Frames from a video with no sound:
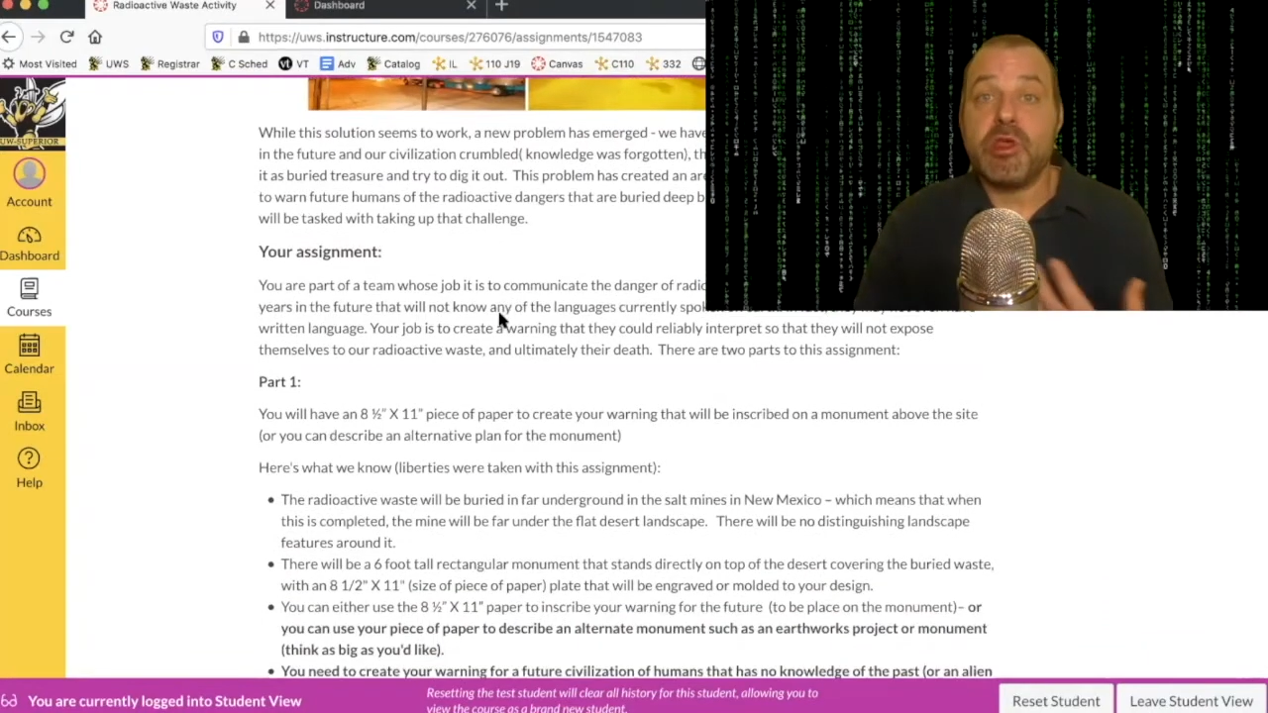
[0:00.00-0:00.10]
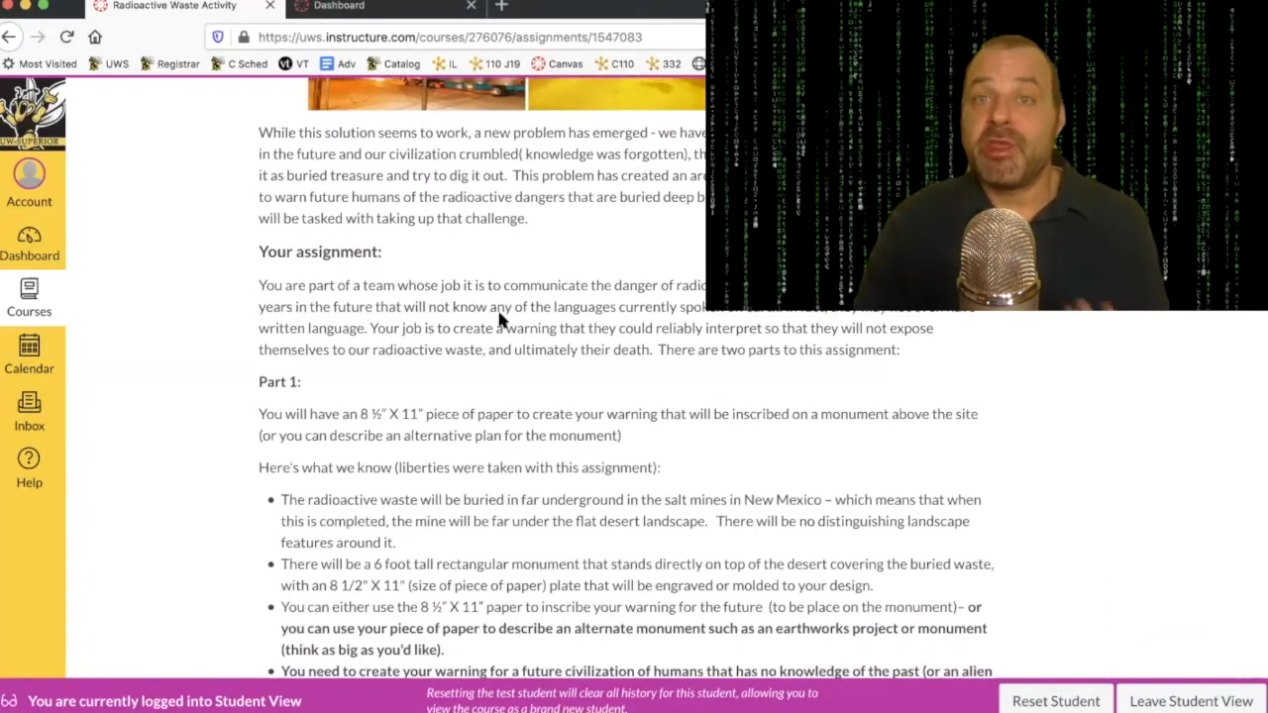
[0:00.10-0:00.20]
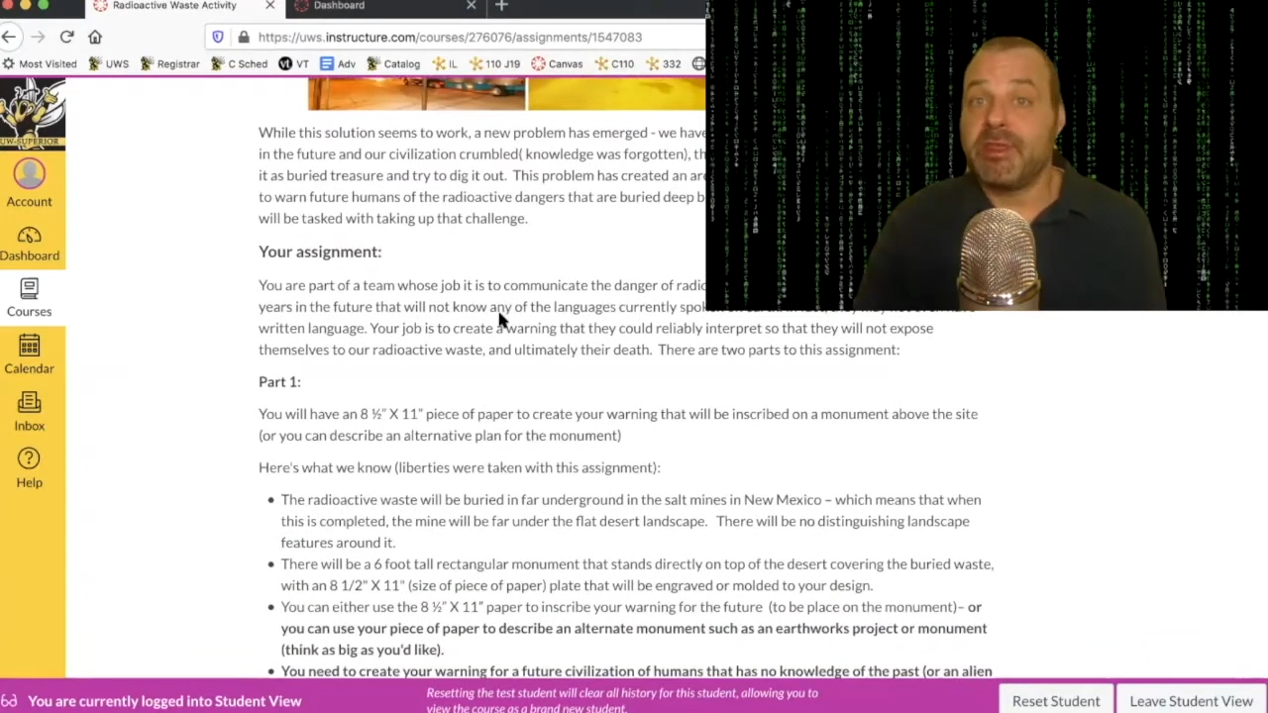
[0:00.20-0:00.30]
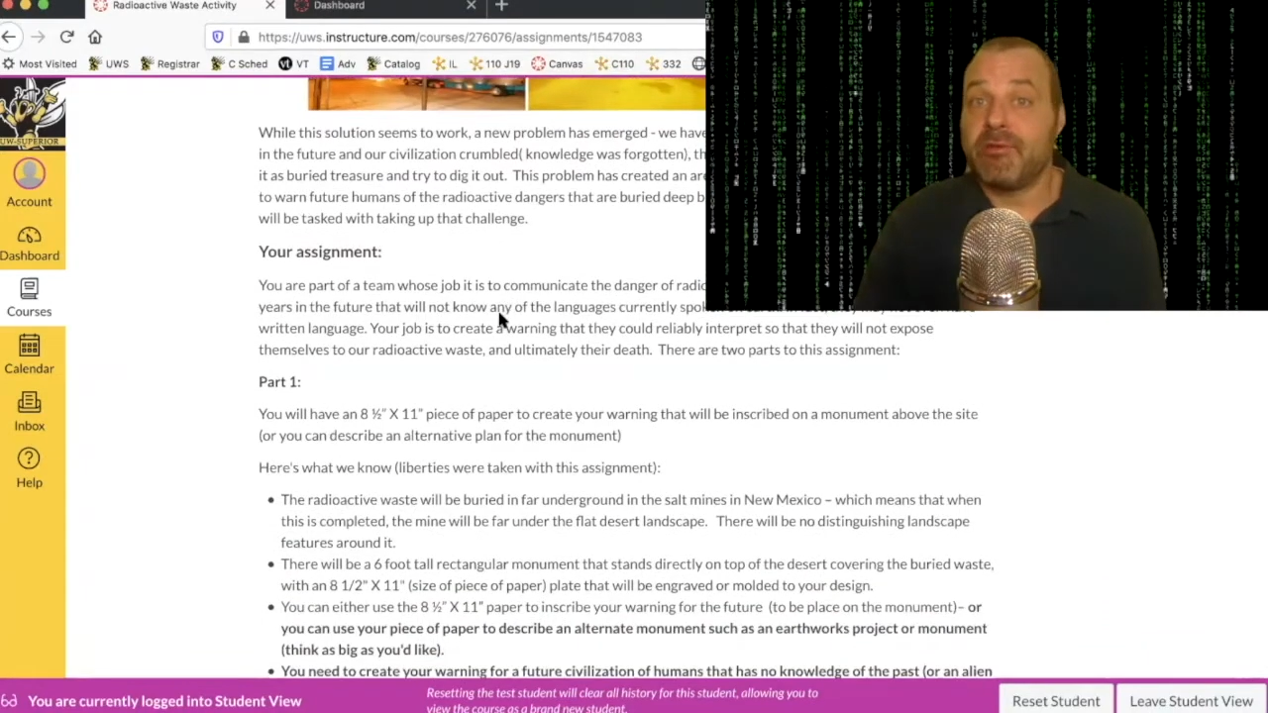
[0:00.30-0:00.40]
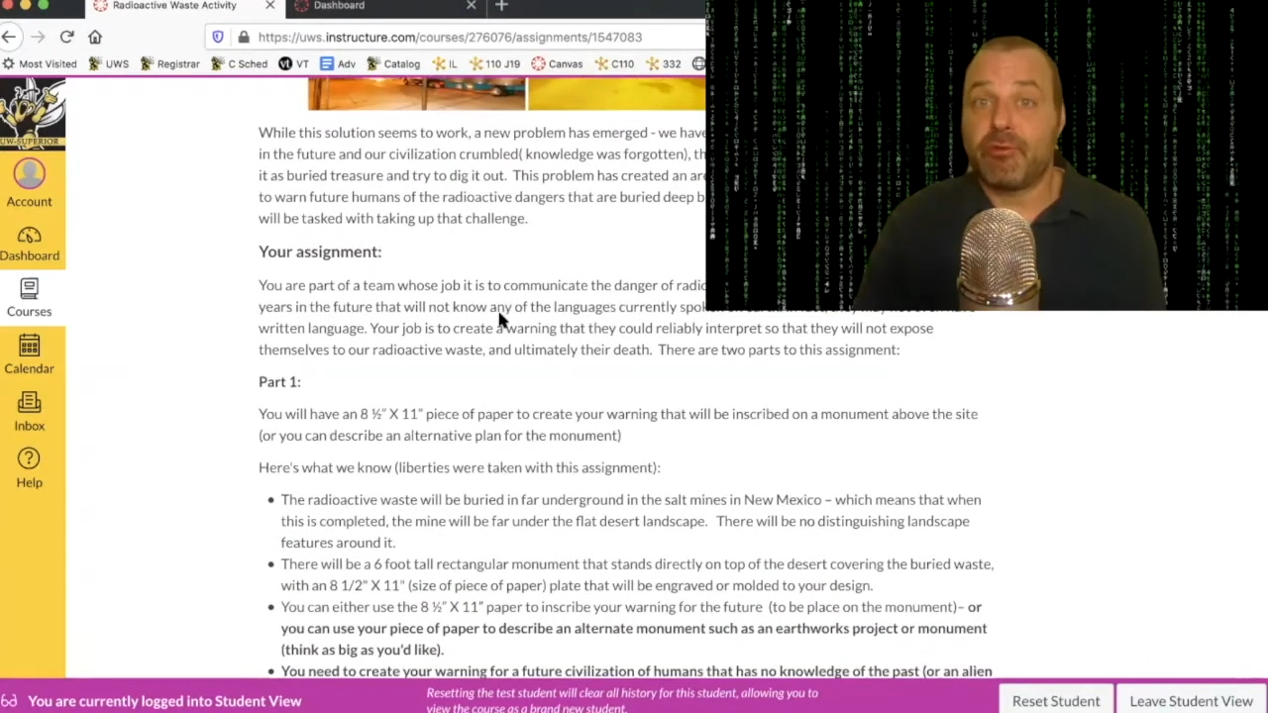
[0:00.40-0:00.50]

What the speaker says: within